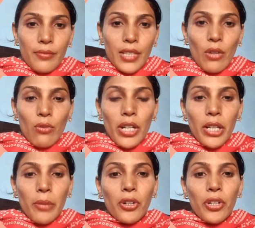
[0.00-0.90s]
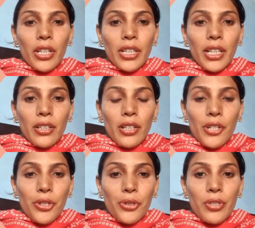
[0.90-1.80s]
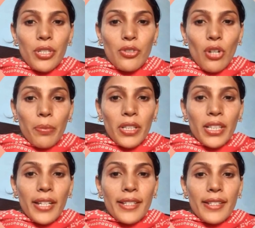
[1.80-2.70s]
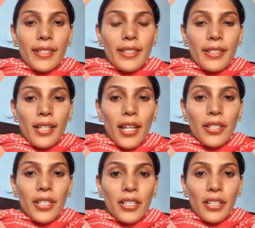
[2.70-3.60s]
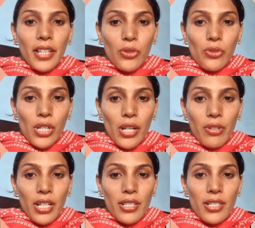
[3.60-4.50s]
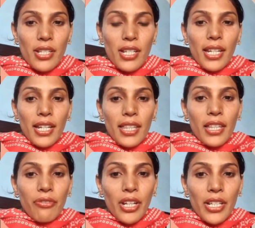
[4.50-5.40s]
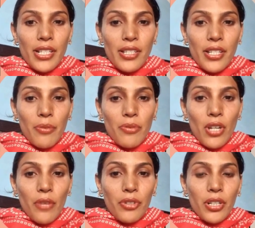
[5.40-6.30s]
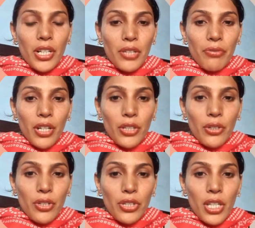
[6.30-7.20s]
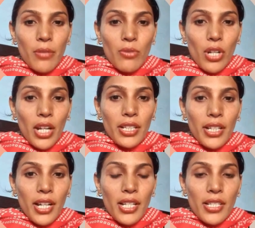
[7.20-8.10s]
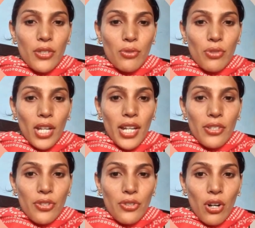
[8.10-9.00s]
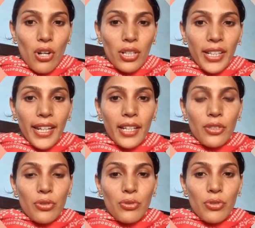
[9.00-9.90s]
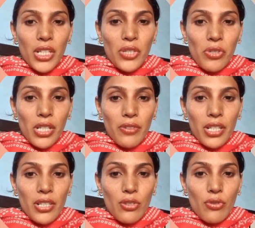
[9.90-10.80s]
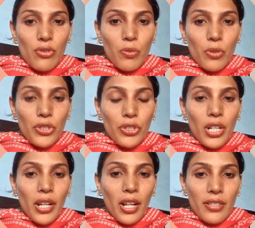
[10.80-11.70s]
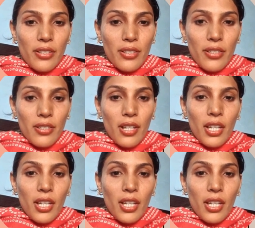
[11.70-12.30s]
One important thing related to this topic that is citing textual evidence. The final steps after identifying your themes or ideas is to cite strong and through textual evidence to support your analysis.